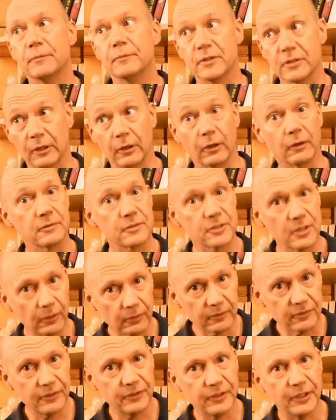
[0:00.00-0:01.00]
there's a lot of
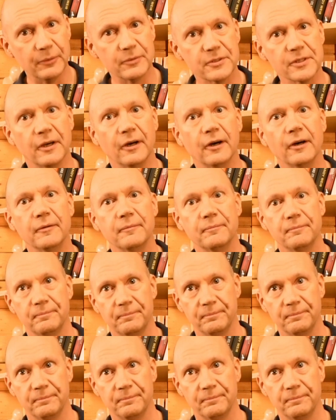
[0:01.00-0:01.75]
salt in Utah